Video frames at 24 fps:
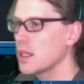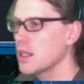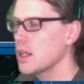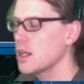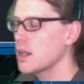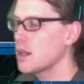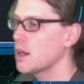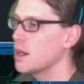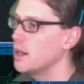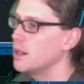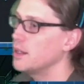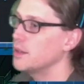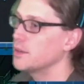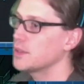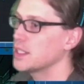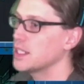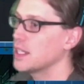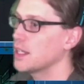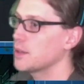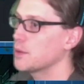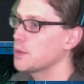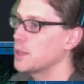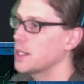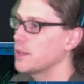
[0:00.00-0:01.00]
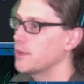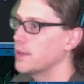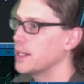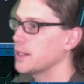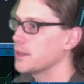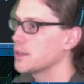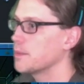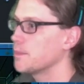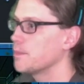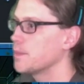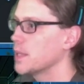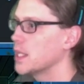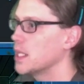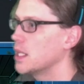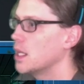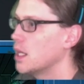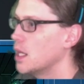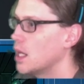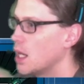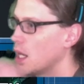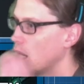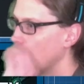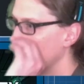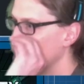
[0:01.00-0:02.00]
That was the other way around.
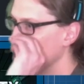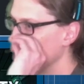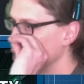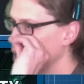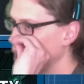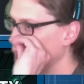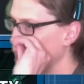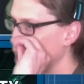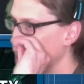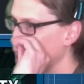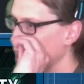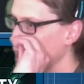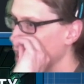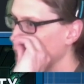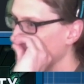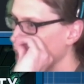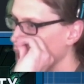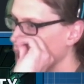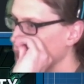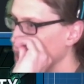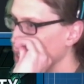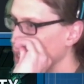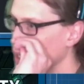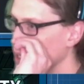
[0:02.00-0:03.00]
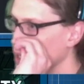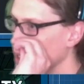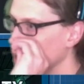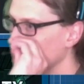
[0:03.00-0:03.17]
Okay.